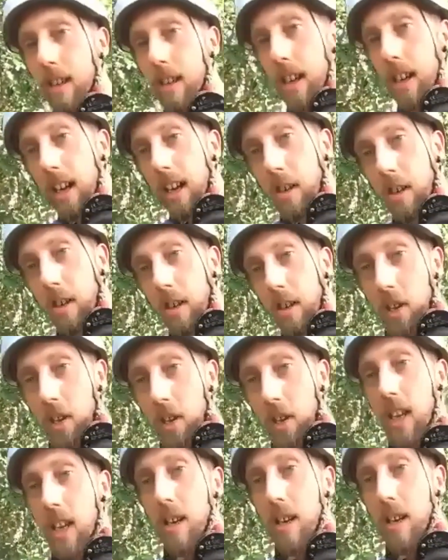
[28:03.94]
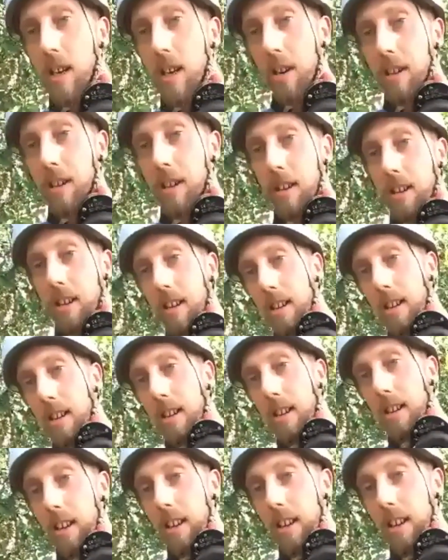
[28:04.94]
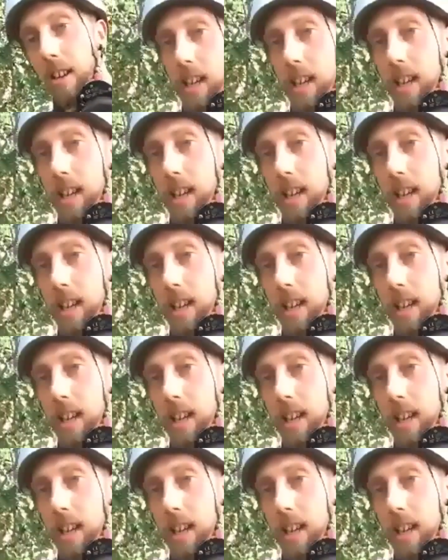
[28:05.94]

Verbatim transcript: I got to see one in